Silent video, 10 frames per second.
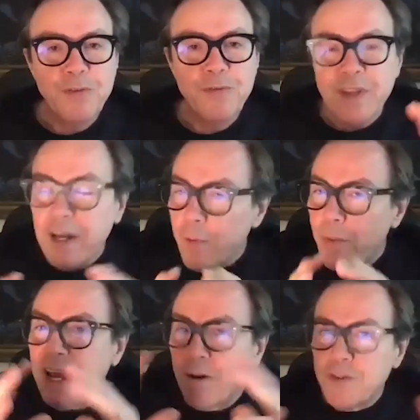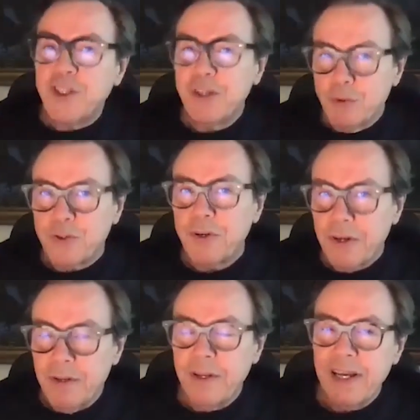of thing around
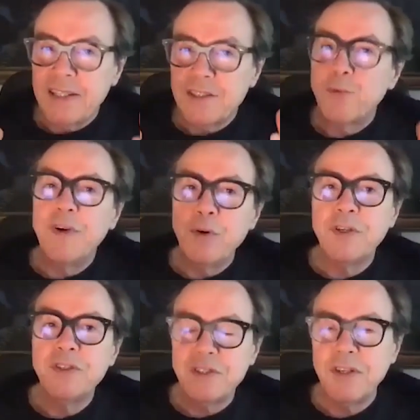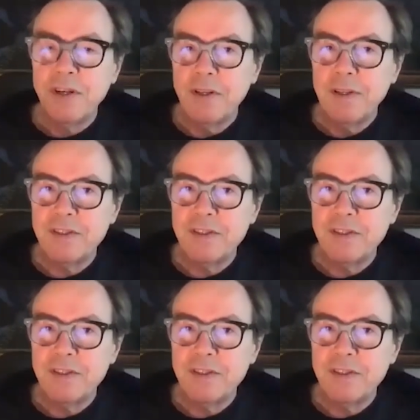children is a real concern.